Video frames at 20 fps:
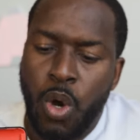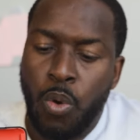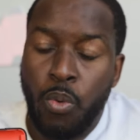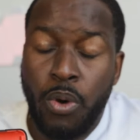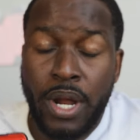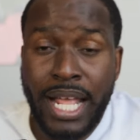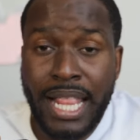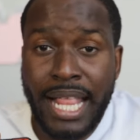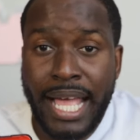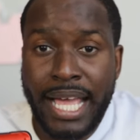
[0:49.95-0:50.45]

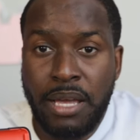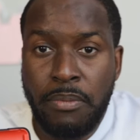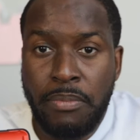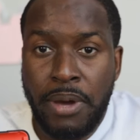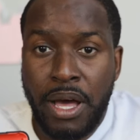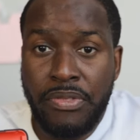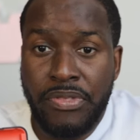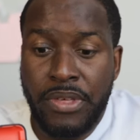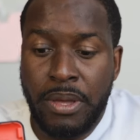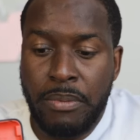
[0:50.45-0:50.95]
What I like
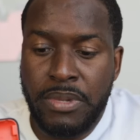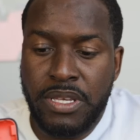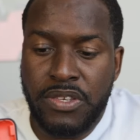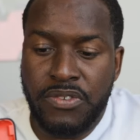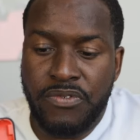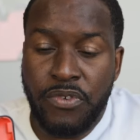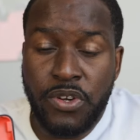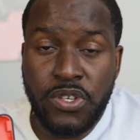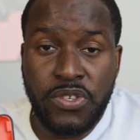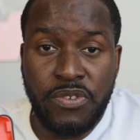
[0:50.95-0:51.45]
about them
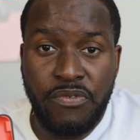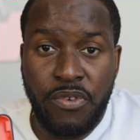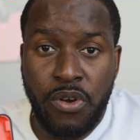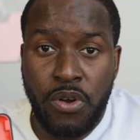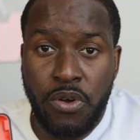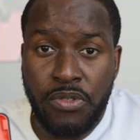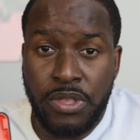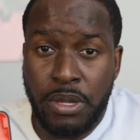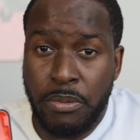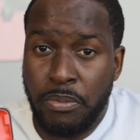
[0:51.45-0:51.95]
is, first of
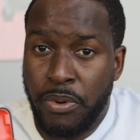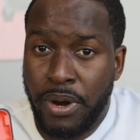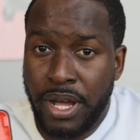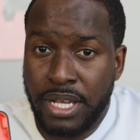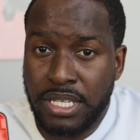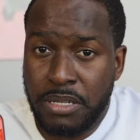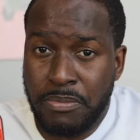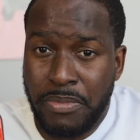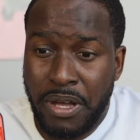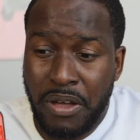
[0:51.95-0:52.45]
all, they're
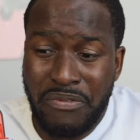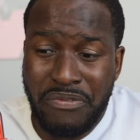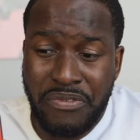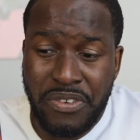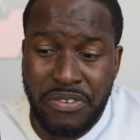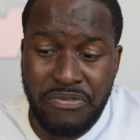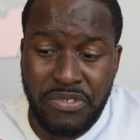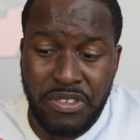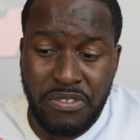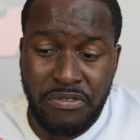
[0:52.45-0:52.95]
priced about
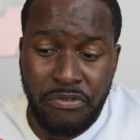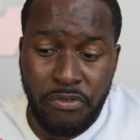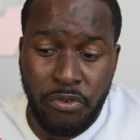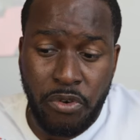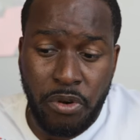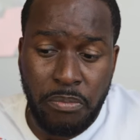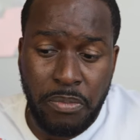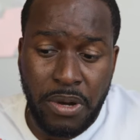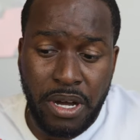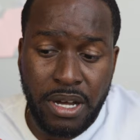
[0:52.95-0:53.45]

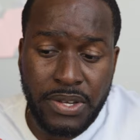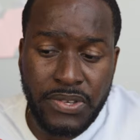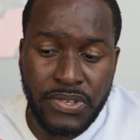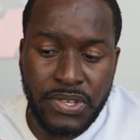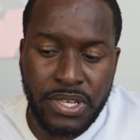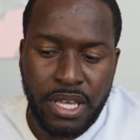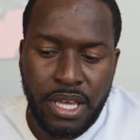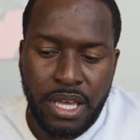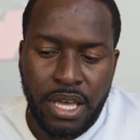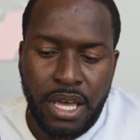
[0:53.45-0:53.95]
54 bucks.